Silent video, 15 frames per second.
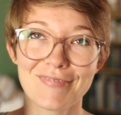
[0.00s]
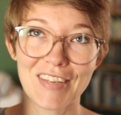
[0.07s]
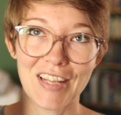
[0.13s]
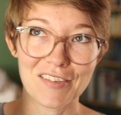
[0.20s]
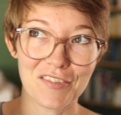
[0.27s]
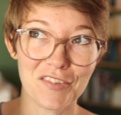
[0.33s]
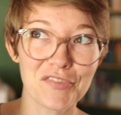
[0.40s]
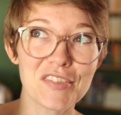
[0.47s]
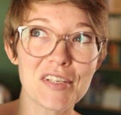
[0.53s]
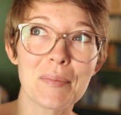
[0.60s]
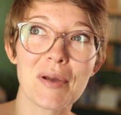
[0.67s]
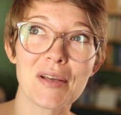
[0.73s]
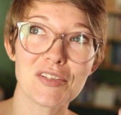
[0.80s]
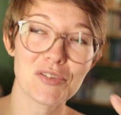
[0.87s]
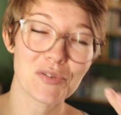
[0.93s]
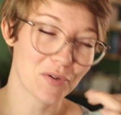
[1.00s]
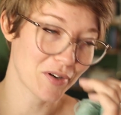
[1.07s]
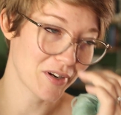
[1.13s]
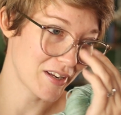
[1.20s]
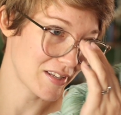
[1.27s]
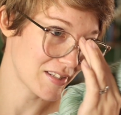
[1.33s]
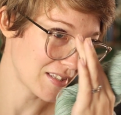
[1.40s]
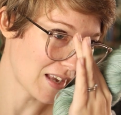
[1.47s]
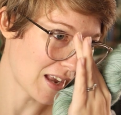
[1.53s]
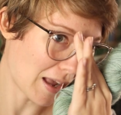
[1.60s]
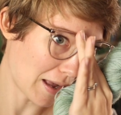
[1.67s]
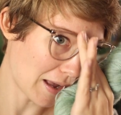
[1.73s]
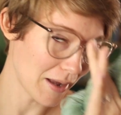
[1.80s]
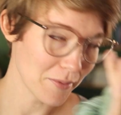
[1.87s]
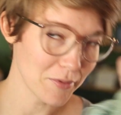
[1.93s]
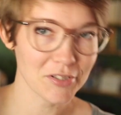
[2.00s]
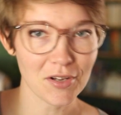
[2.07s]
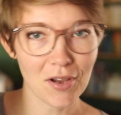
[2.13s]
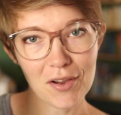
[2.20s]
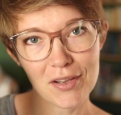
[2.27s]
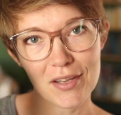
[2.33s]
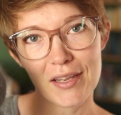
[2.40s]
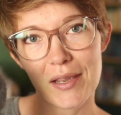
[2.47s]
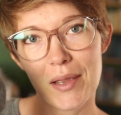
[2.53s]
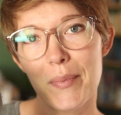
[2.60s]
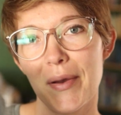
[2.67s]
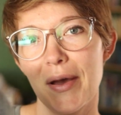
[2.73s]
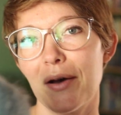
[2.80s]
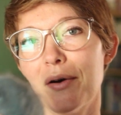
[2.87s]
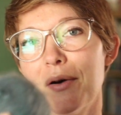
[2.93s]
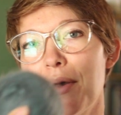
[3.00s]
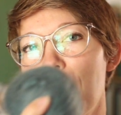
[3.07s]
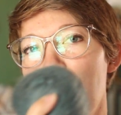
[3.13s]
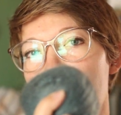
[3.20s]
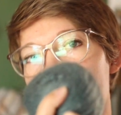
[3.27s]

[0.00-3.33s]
and you've seen my stories, I was talking about